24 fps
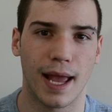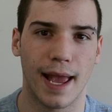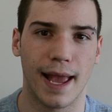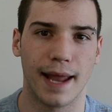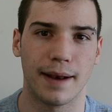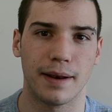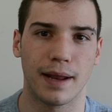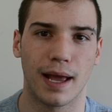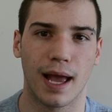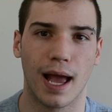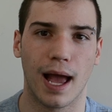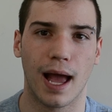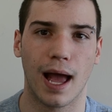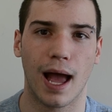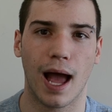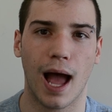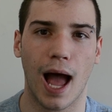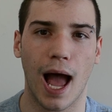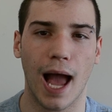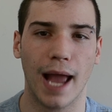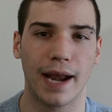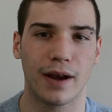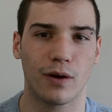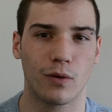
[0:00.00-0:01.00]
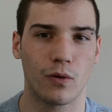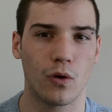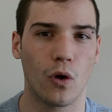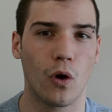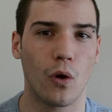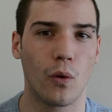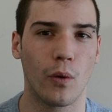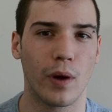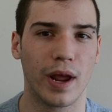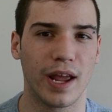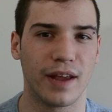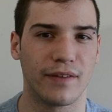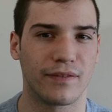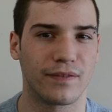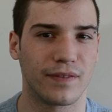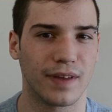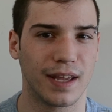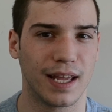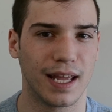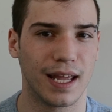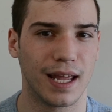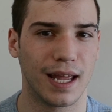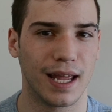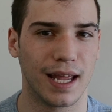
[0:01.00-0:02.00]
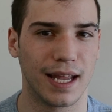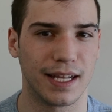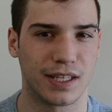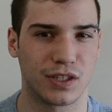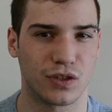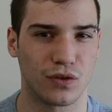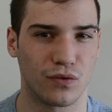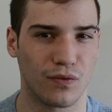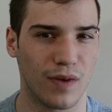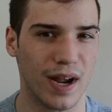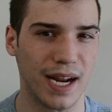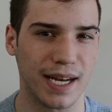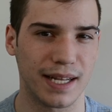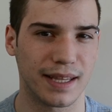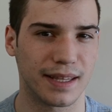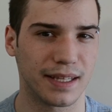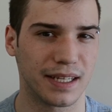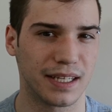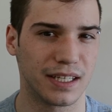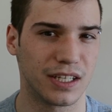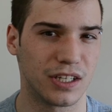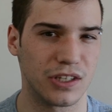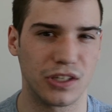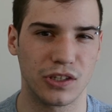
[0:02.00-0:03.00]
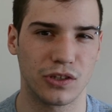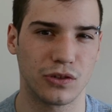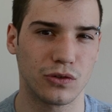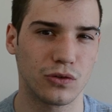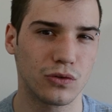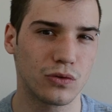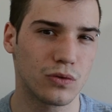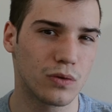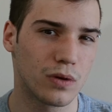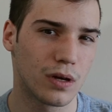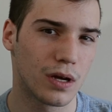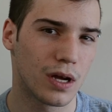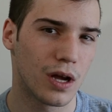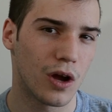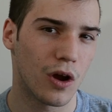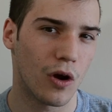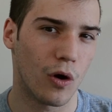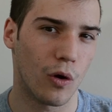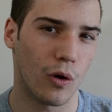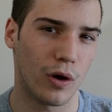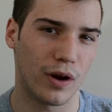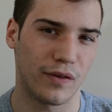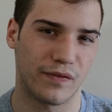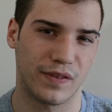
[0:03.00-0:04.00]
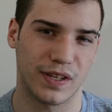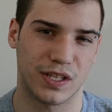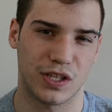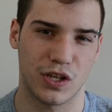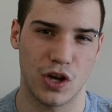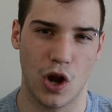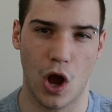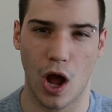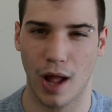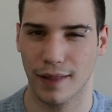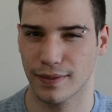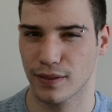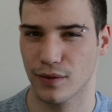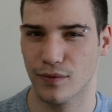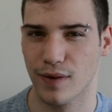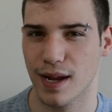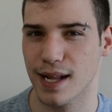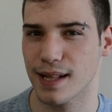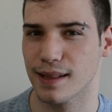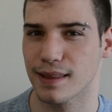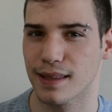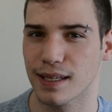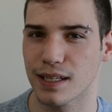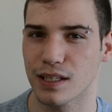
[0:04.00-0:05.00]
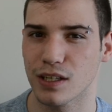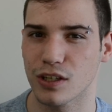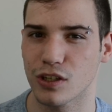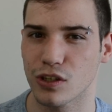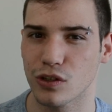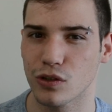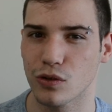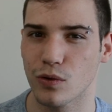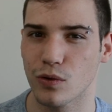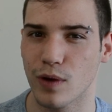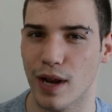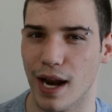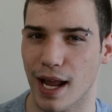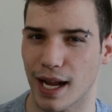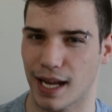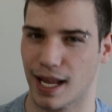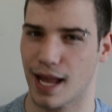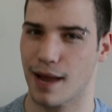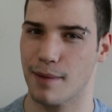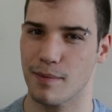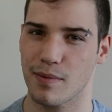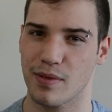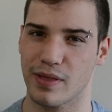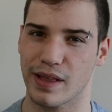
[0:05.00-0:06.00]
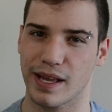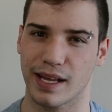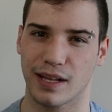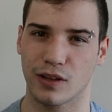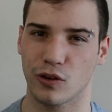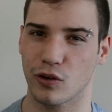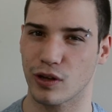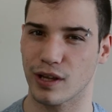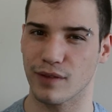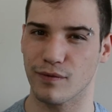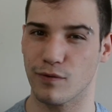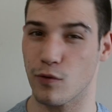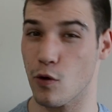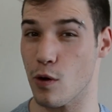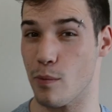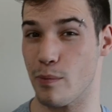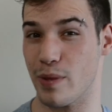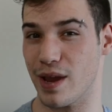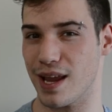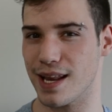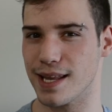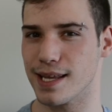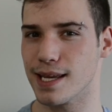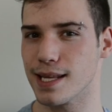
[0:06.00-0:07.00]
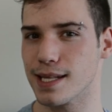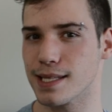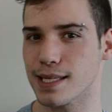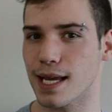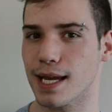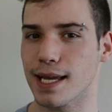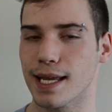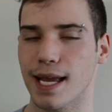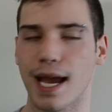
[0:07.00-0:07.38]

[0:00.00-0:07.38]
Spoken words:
and I don't know if it's the right thing to do, or if it's not the right thing to do, and I kind of like looking for opinions, I